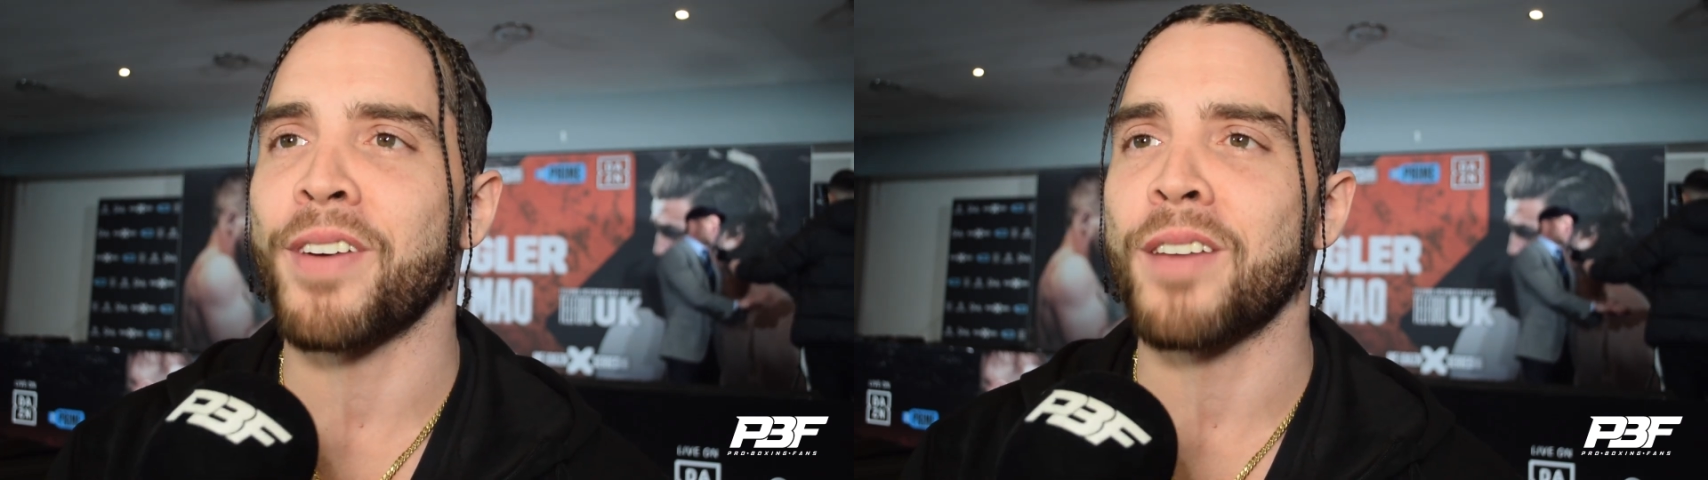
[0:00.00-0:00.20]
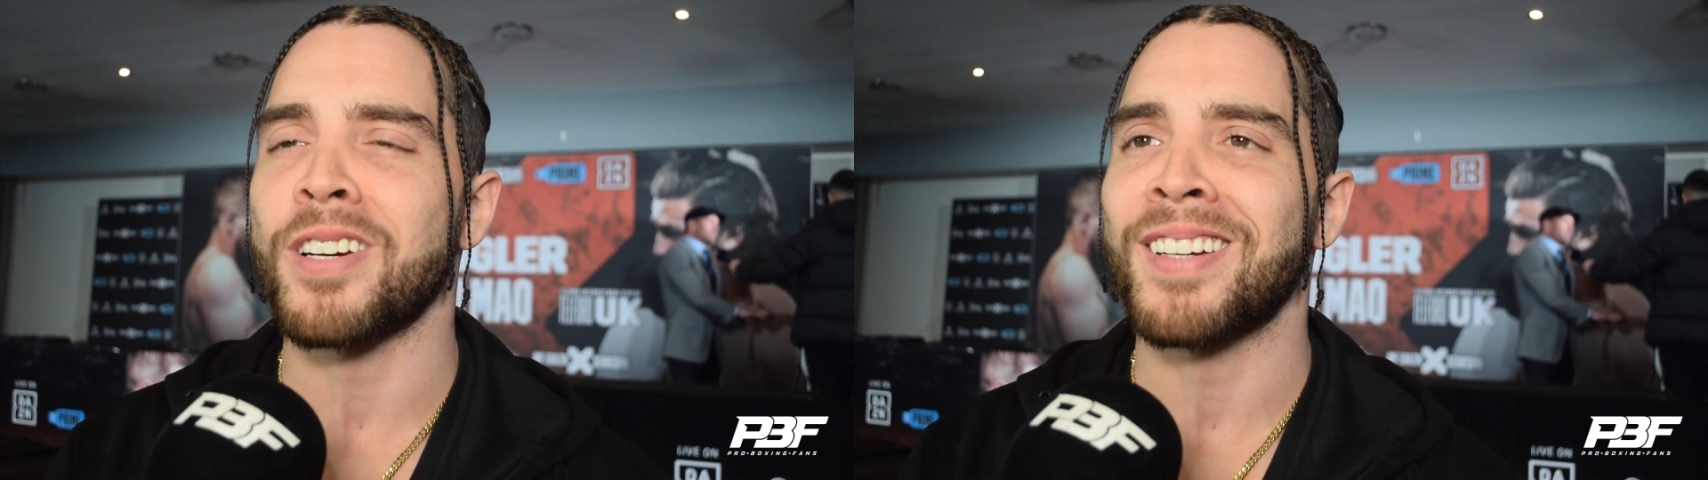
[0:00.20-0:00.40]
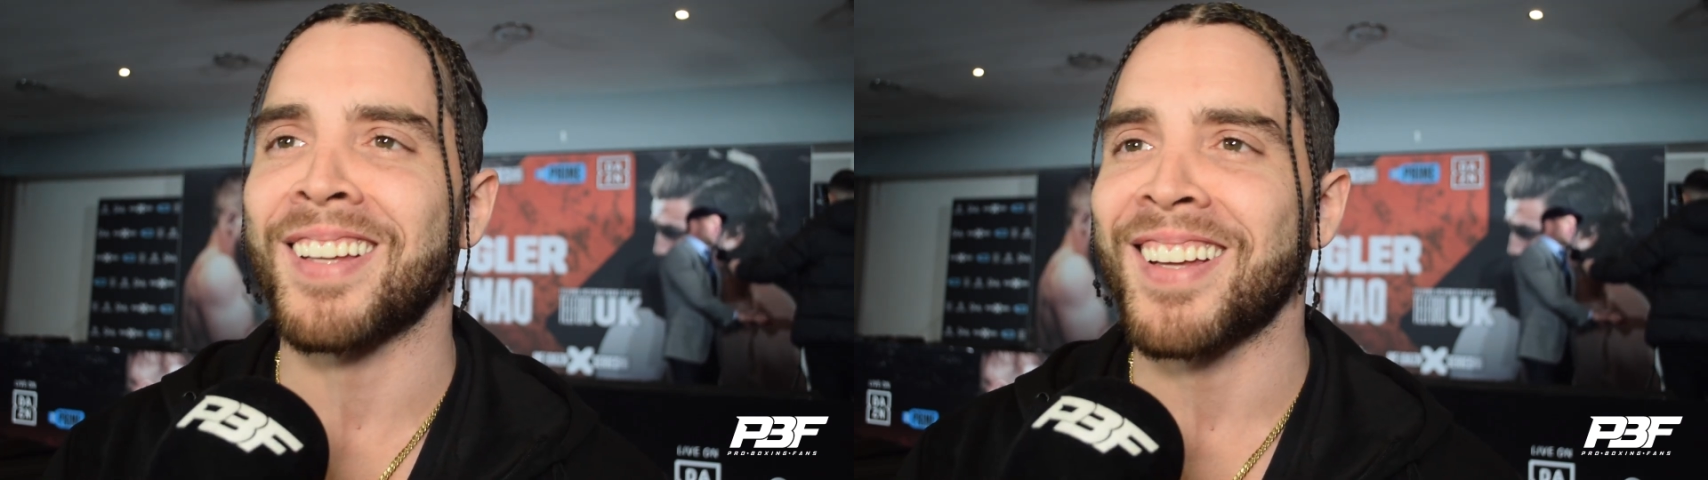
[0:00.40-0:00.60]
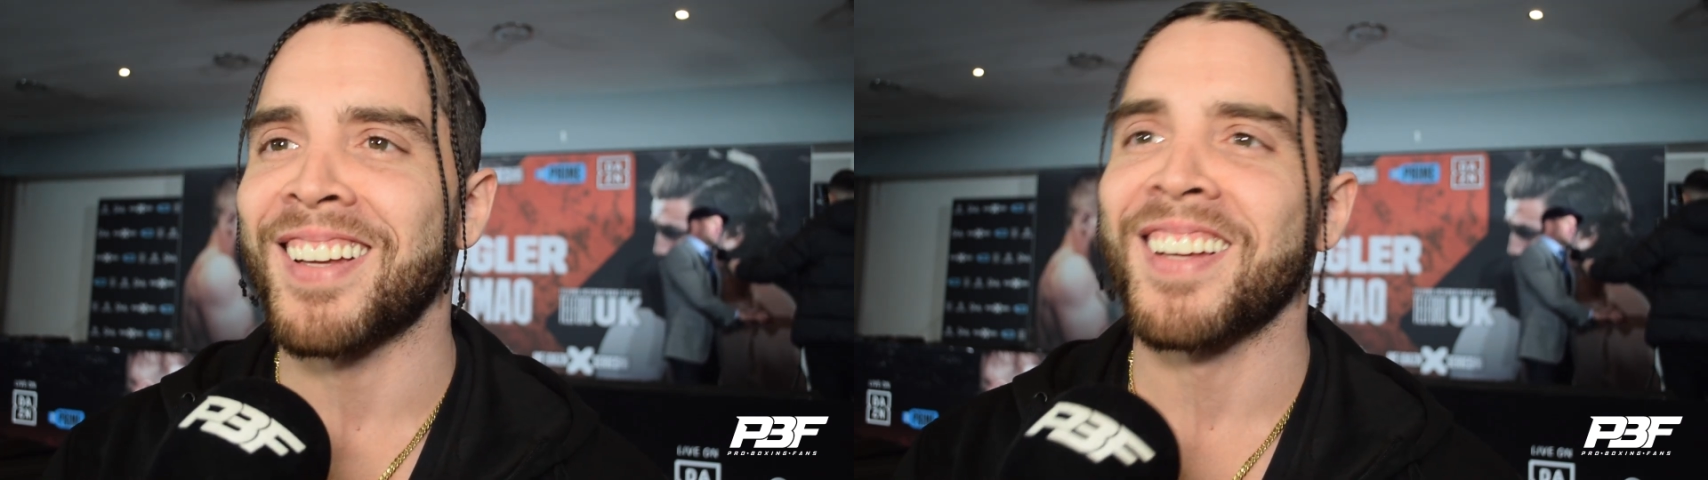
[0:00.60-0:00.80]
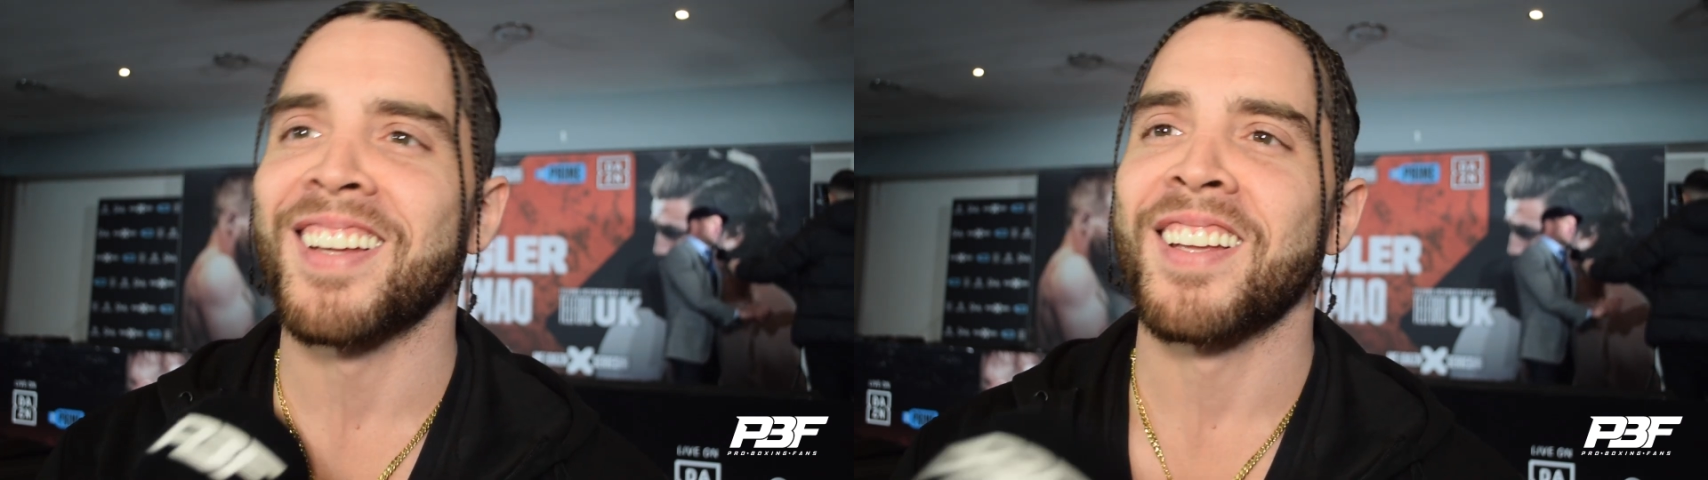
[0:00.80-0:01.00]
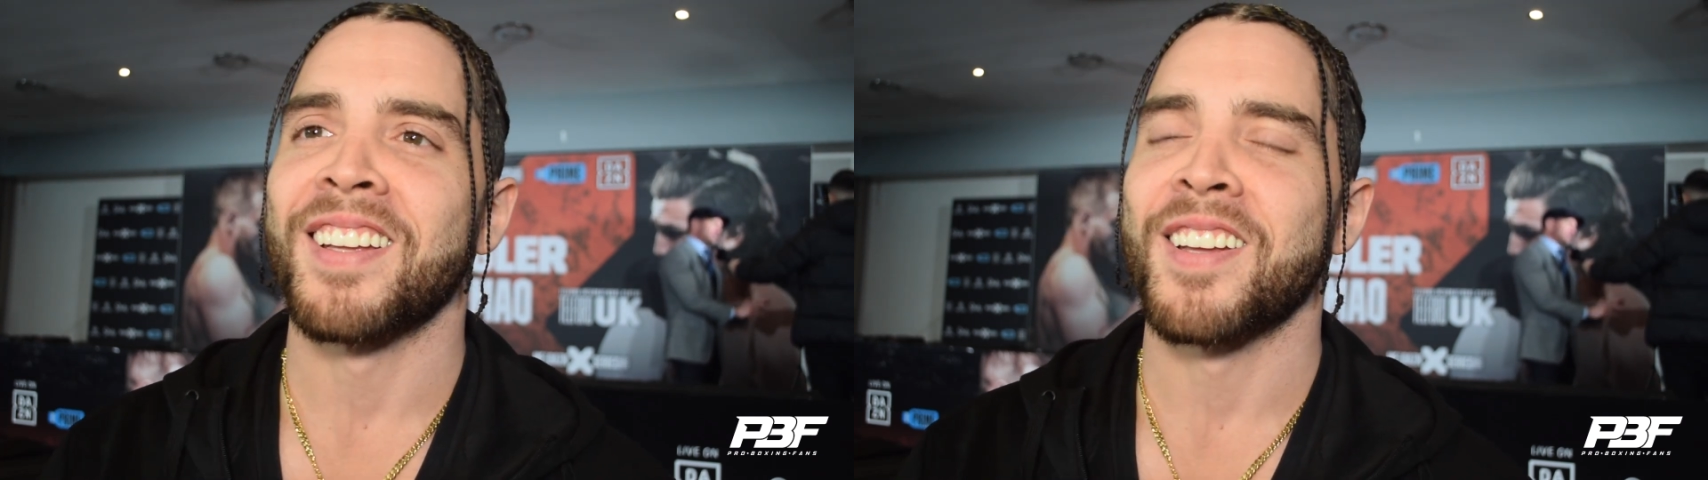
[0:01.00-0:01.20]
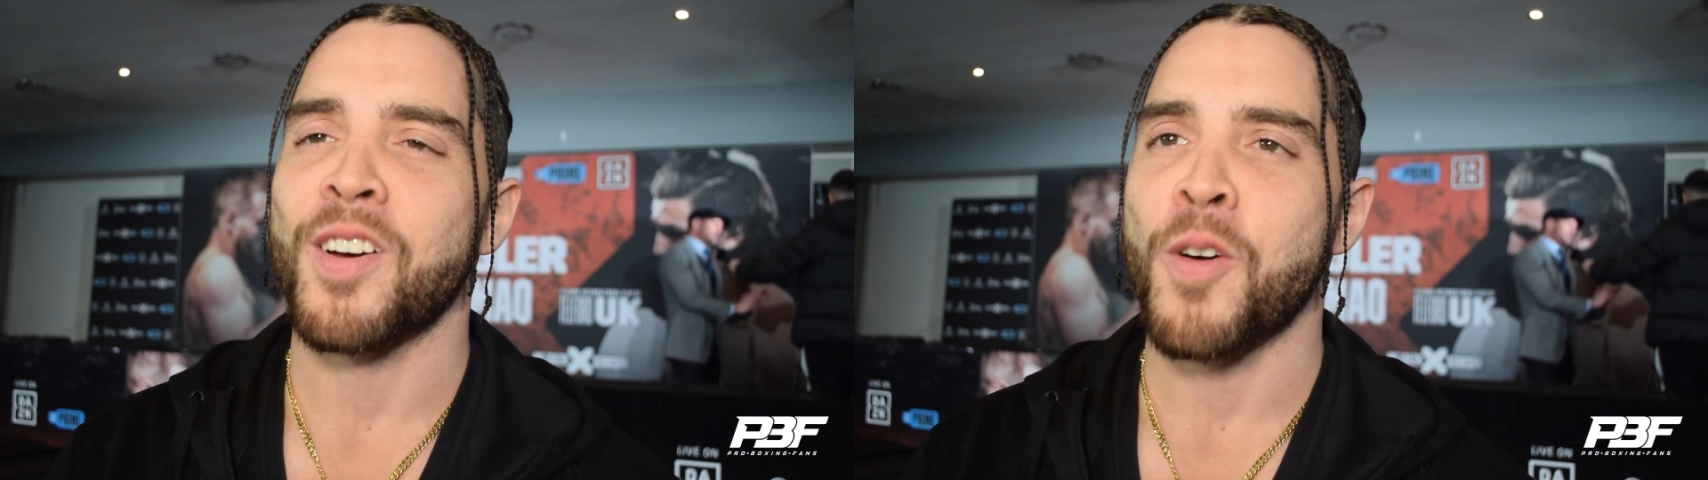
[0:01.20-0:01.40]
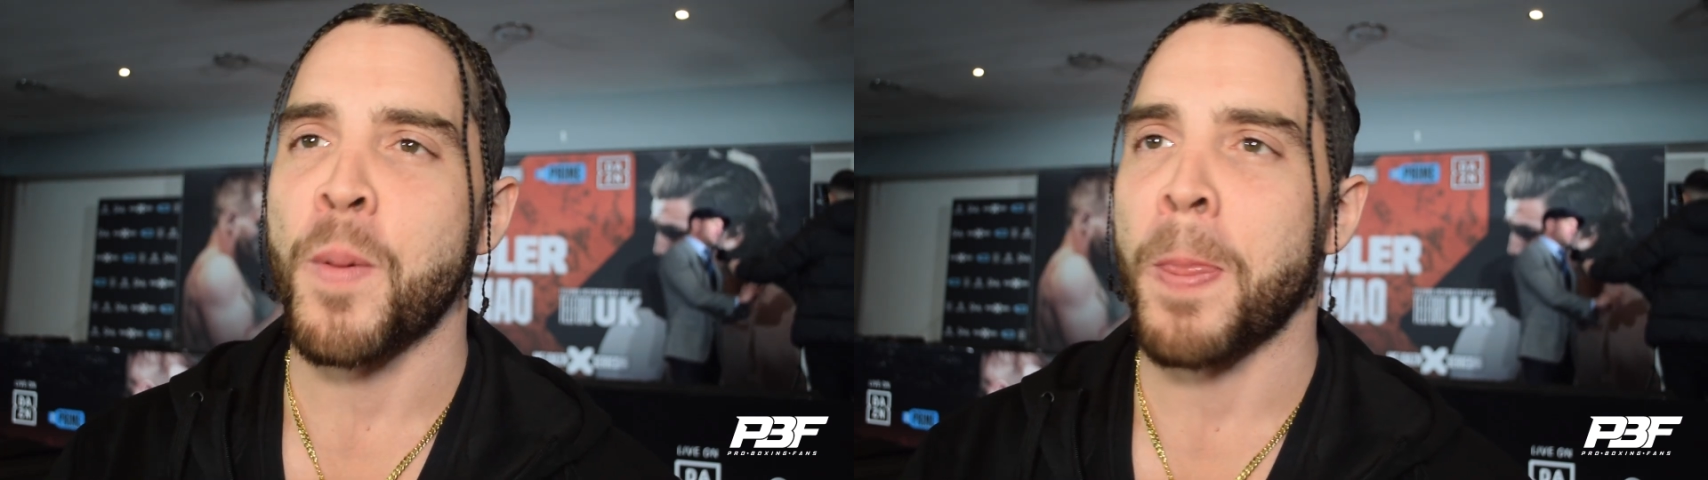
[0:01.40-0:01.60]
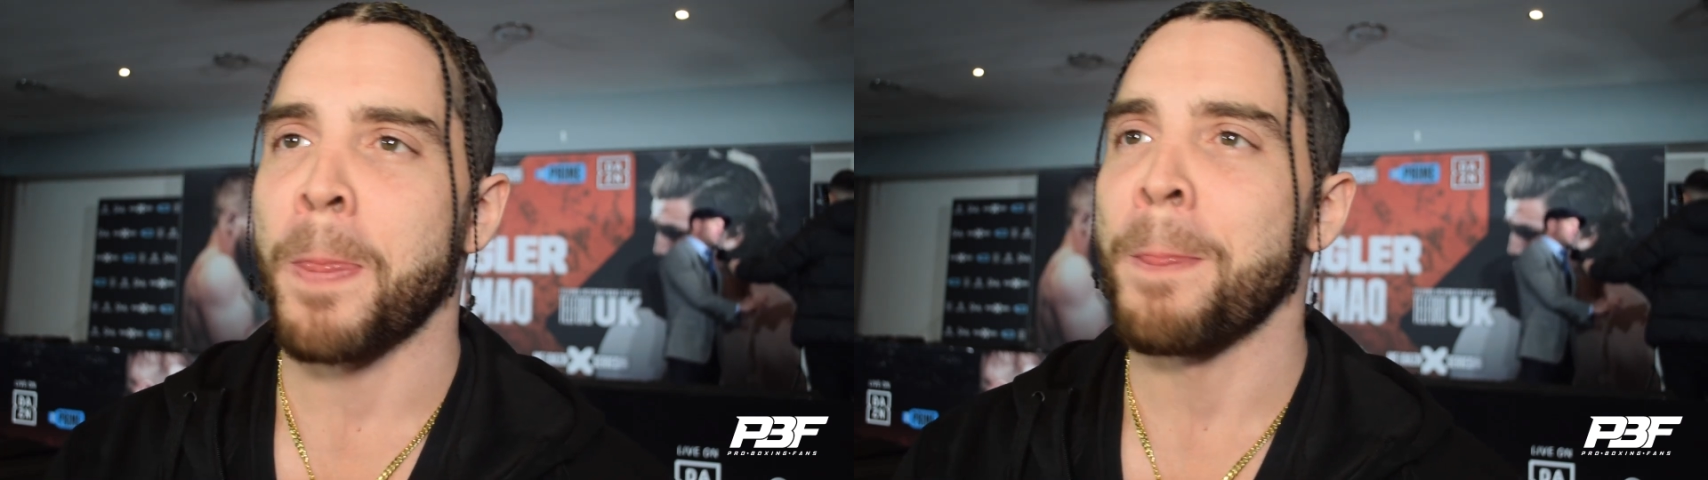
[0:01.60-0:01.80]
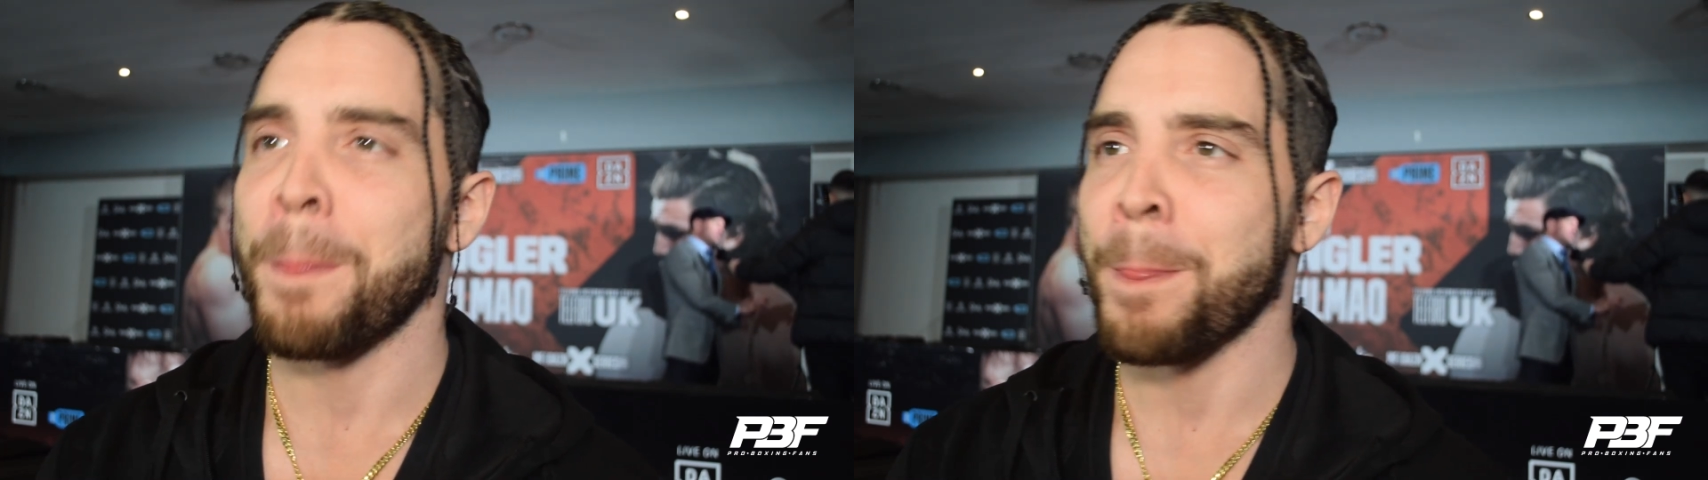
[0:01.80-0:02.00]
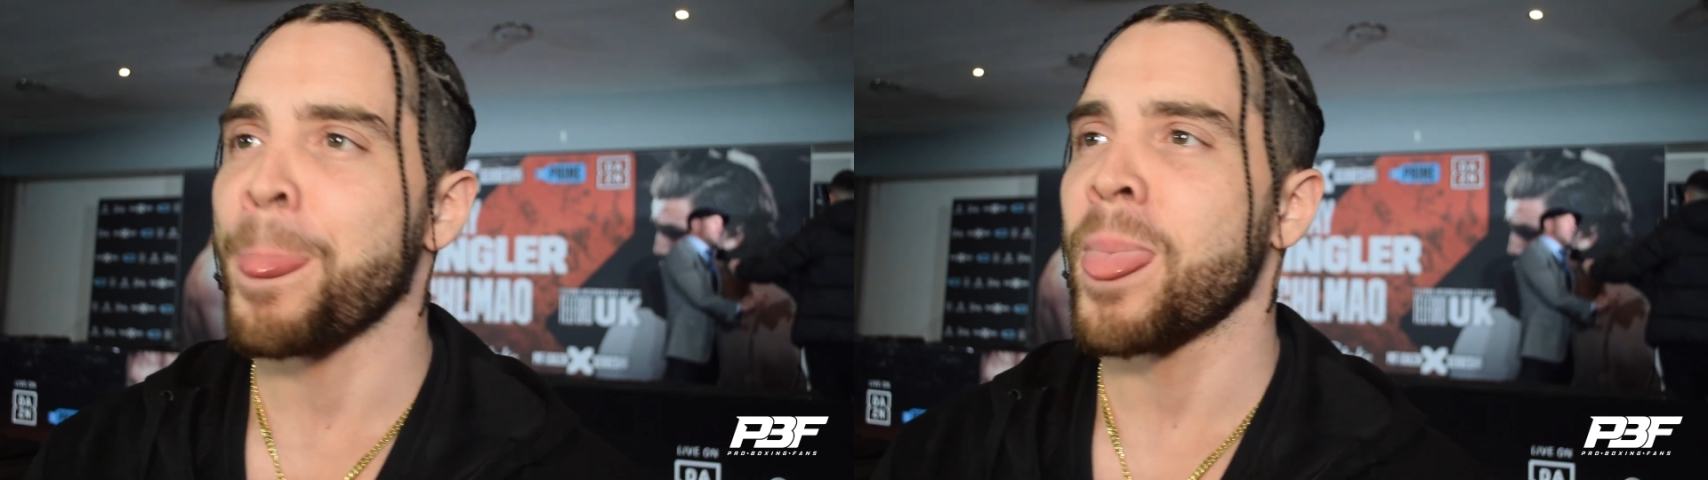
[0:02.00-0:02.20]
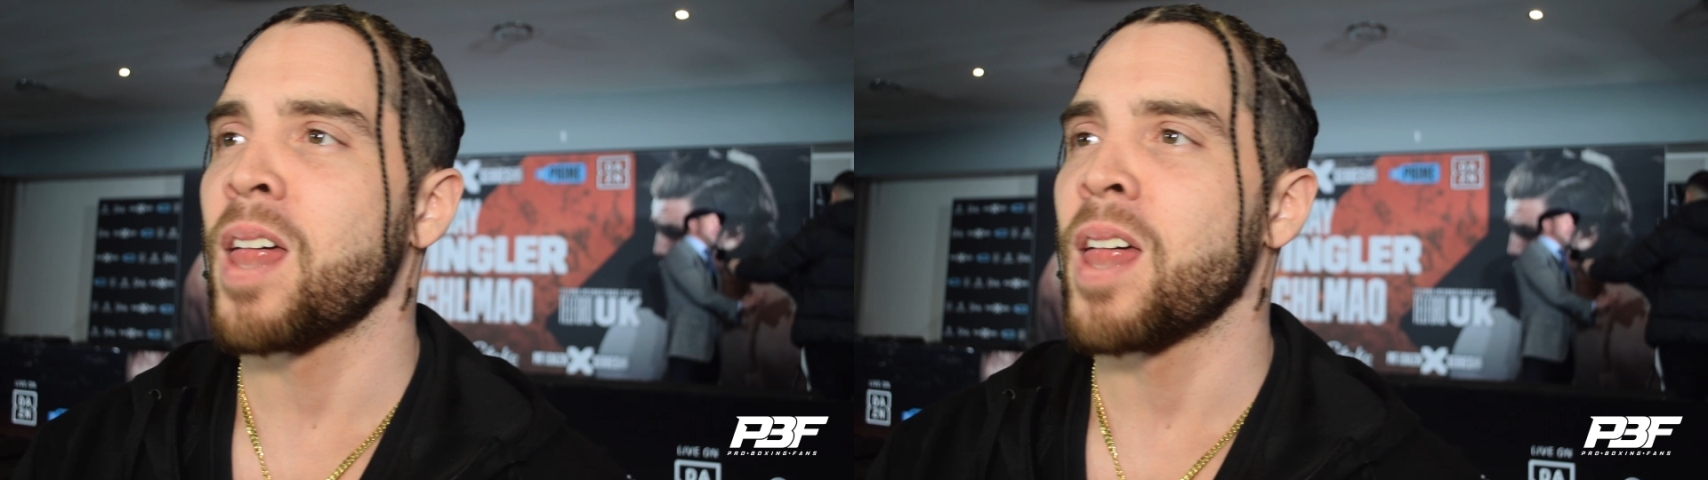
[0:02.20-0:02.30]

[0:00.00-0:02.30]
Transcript: favor. Okay, so big